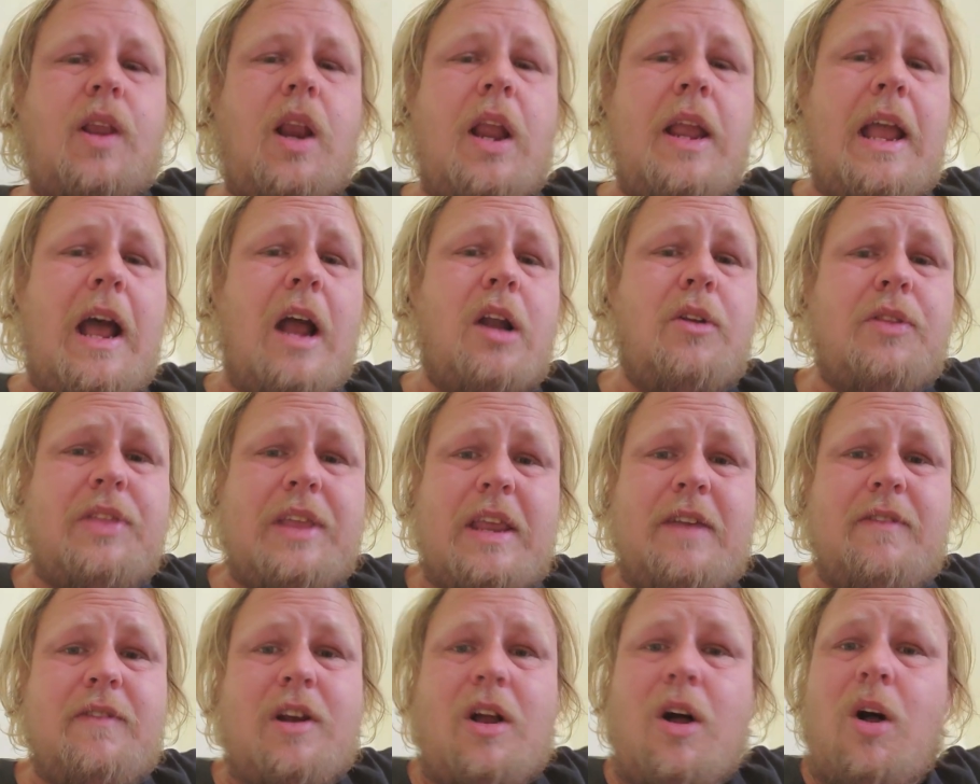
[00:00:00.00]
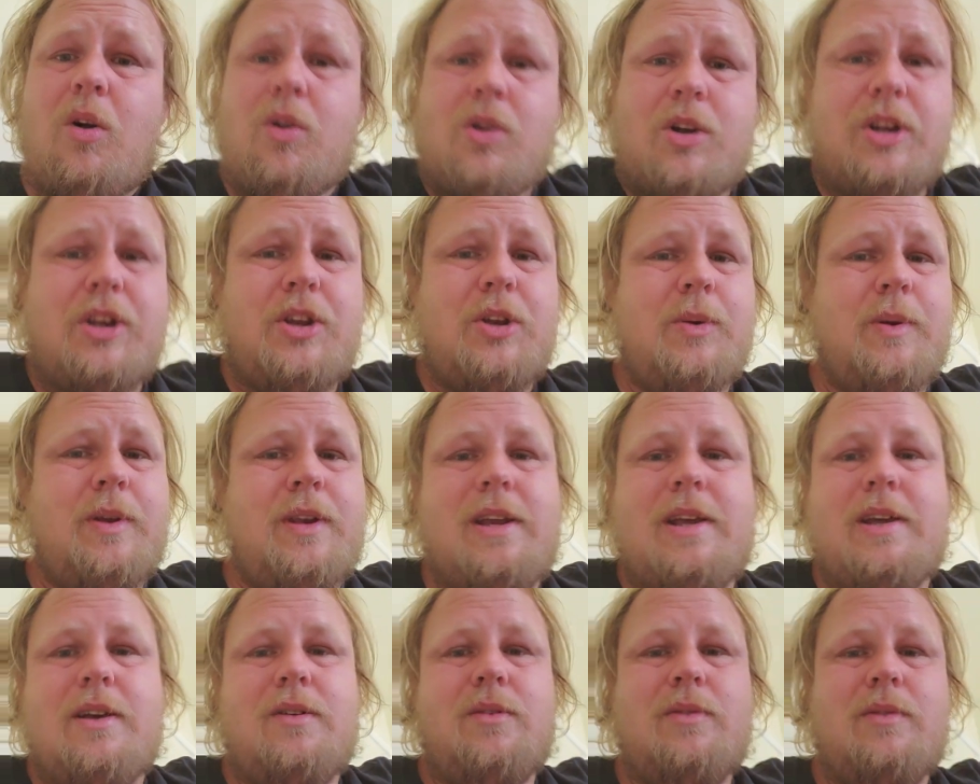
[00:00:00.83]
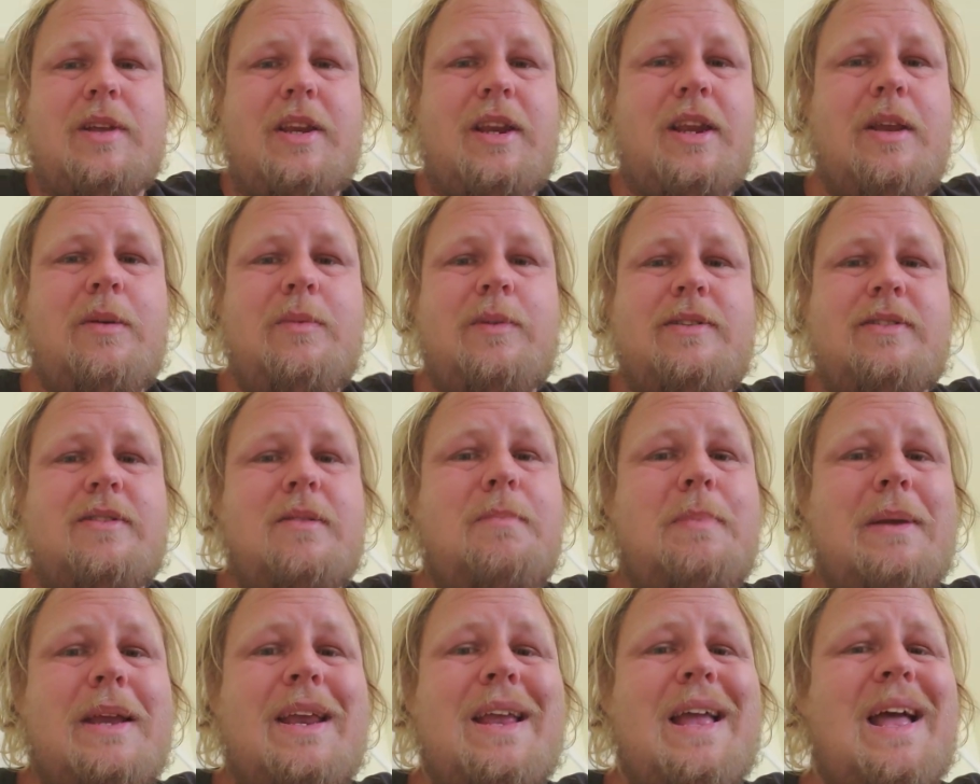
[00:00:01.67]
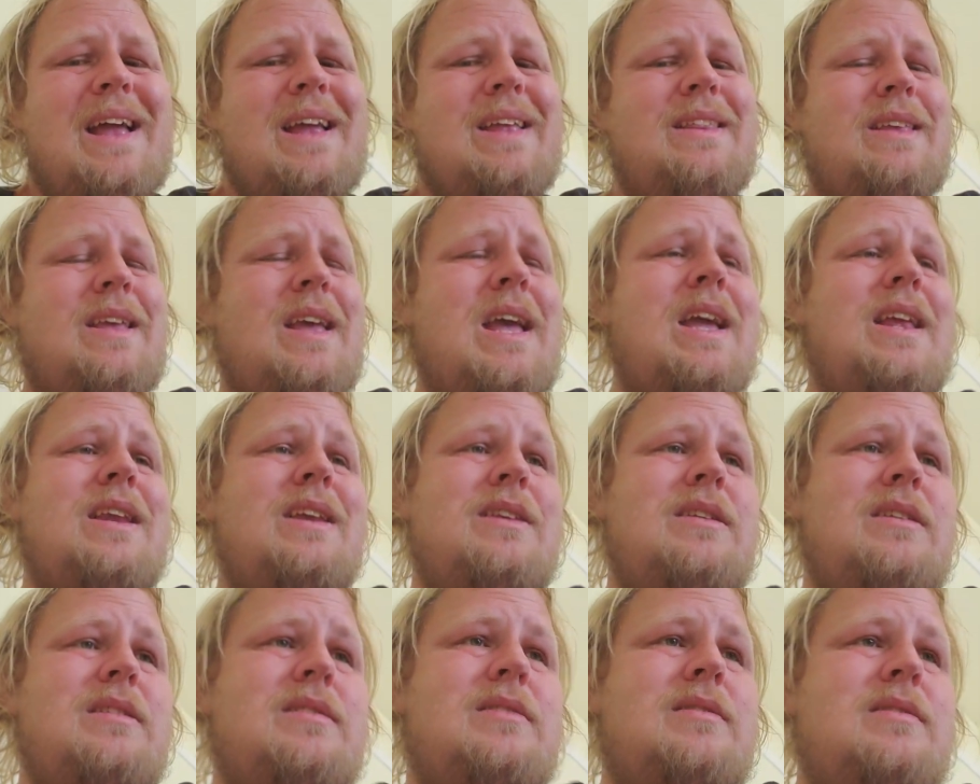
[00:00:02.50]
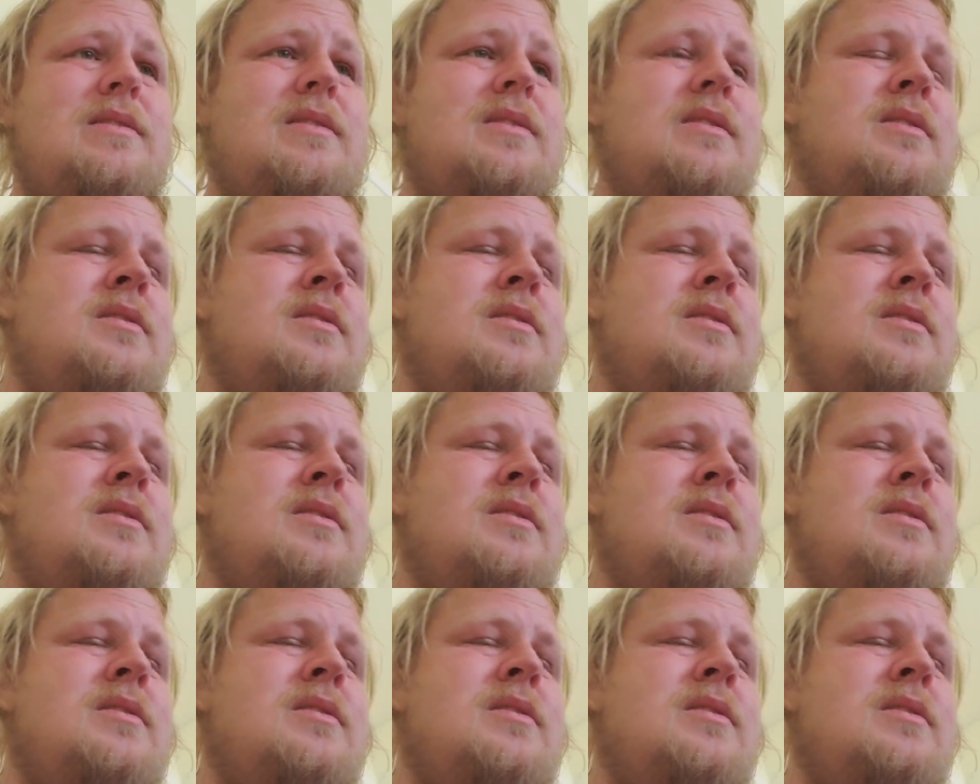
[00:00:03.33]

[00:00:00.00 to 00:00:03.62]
I don't think even Hulk could do it now, and he was the big guy in the 80s.